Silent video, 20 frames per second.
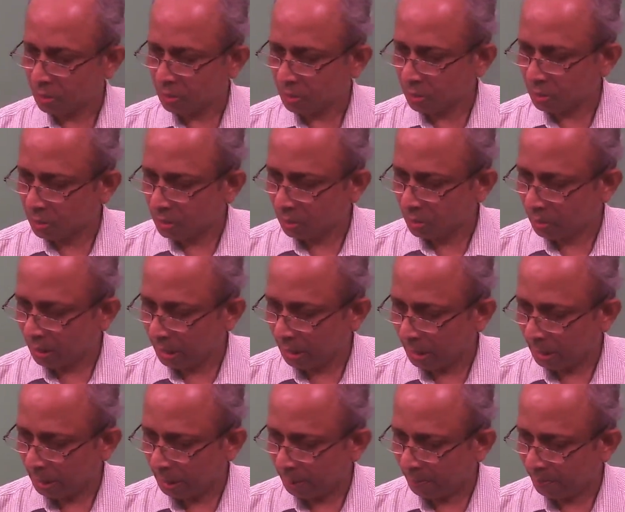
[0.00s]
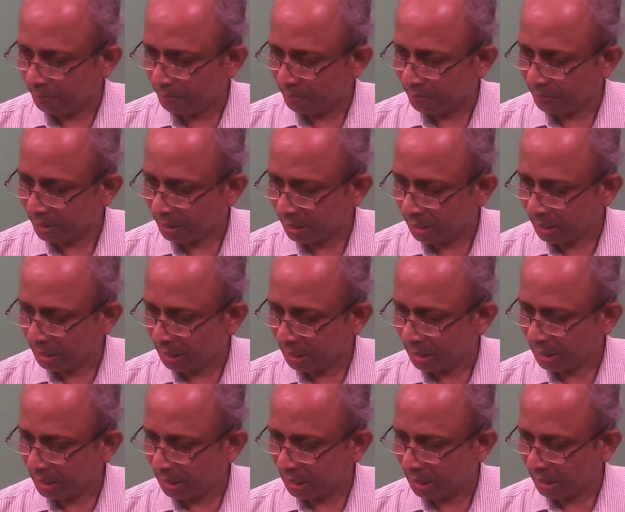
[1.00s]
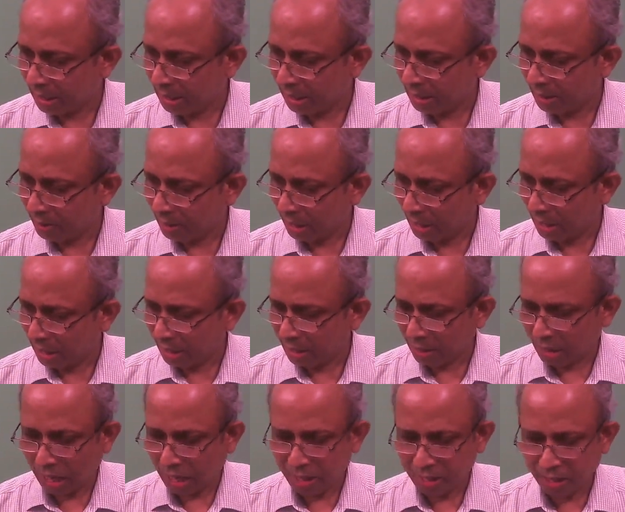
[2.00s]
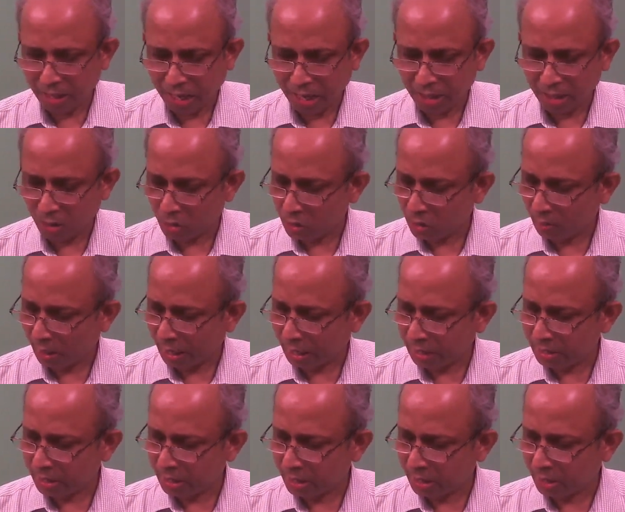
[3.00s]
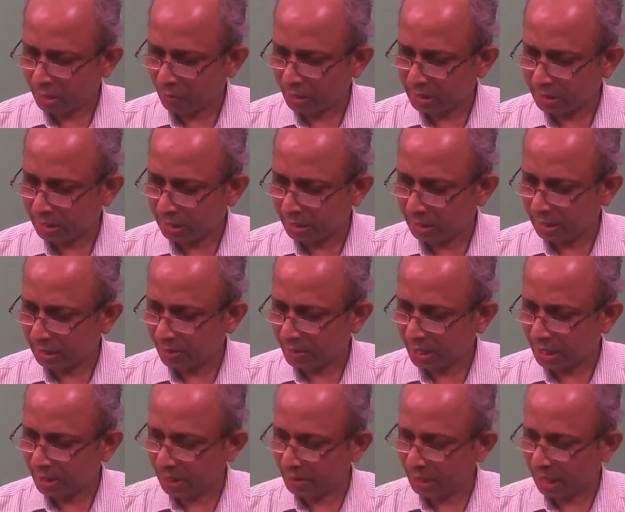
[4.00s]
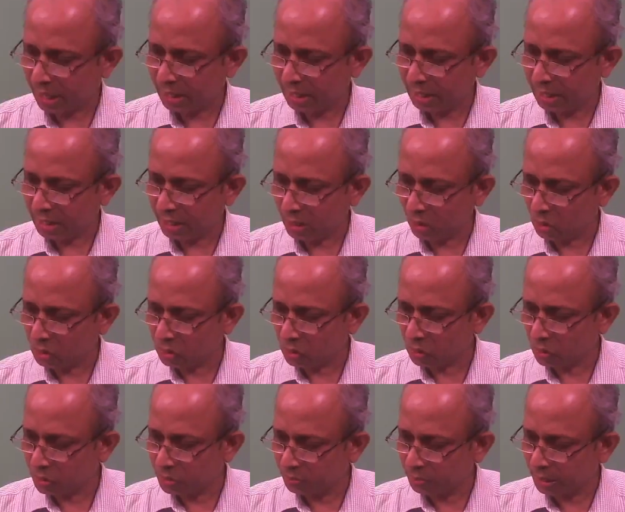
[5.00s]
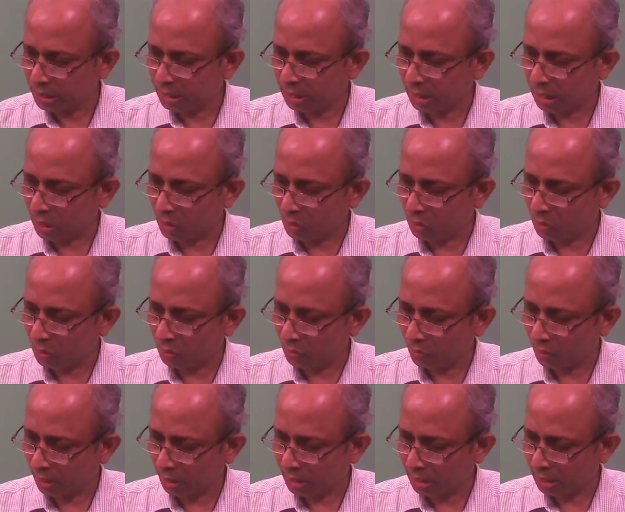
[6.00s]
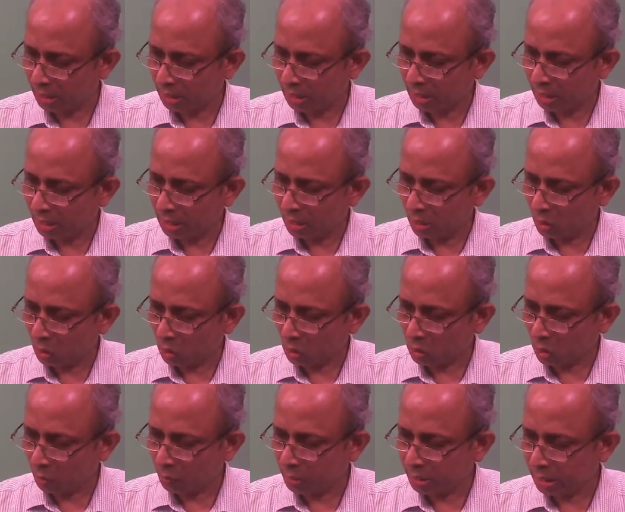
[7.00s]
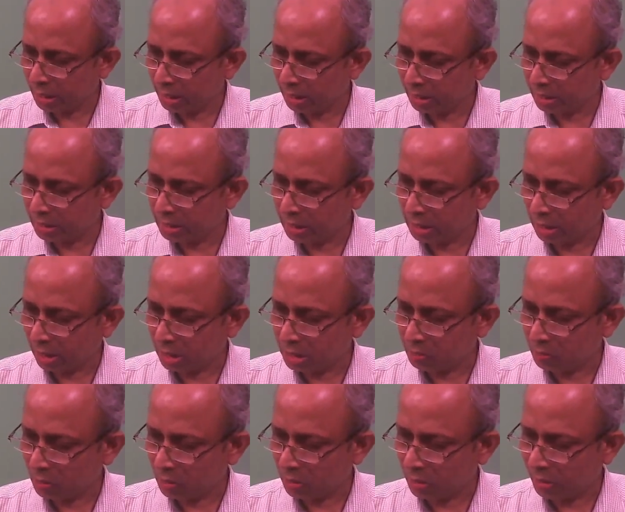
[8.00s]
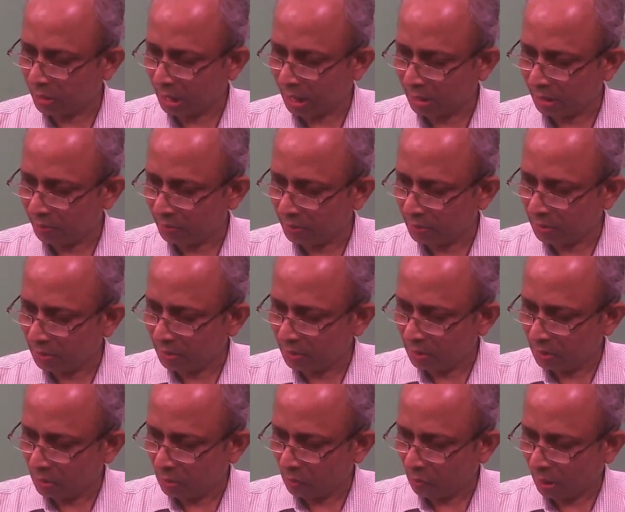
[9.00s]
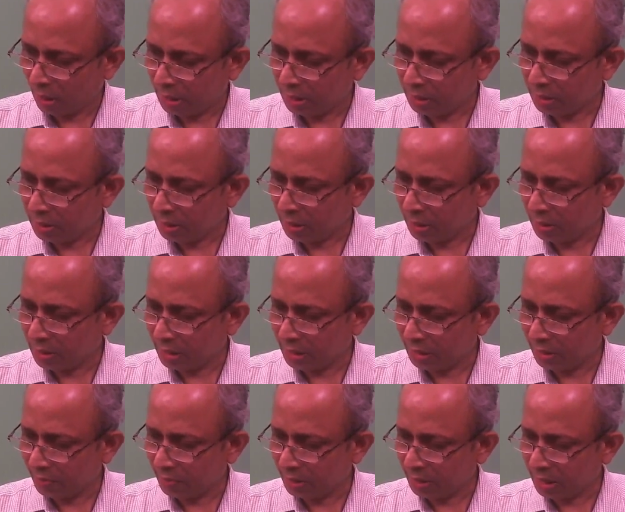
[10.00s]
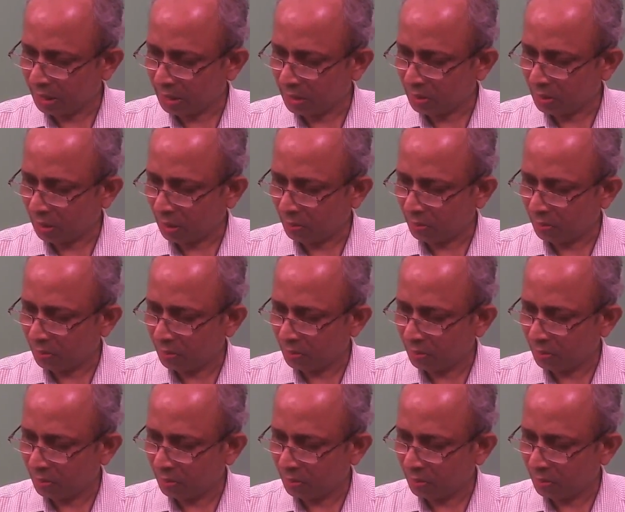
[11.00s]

So I also have another question. It says that in closed loop speed control for a load commutated synchronous motor drive, what is the significance of